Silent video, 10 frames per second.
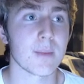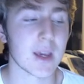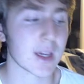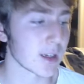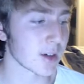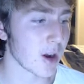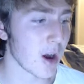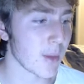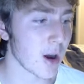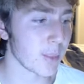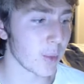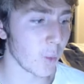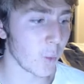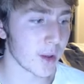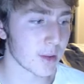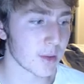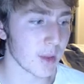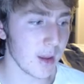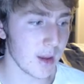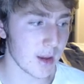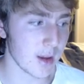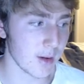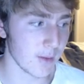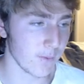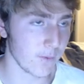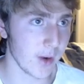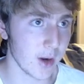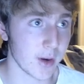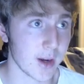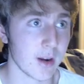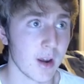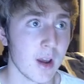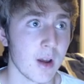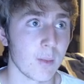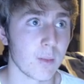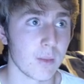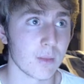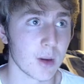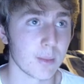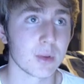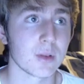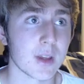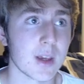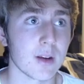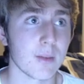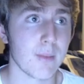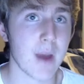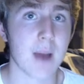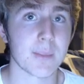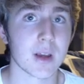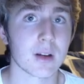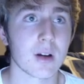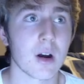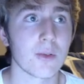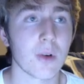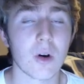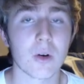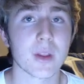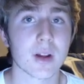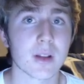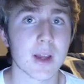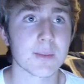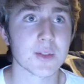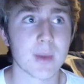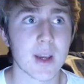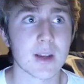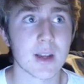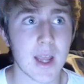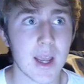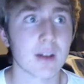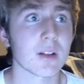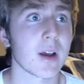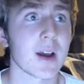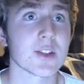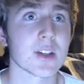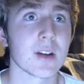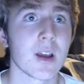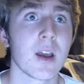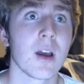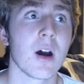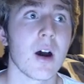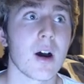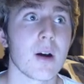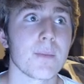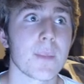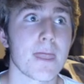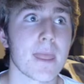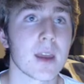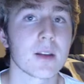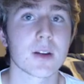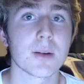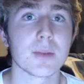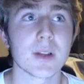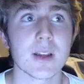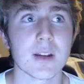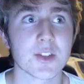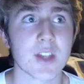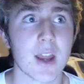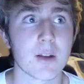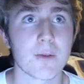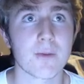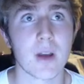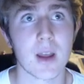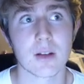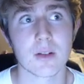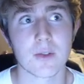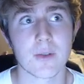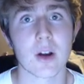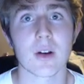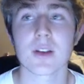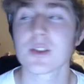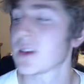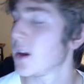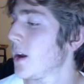it can come up with a very complete mapping of all the claims made and analyze it in completeness and fairness.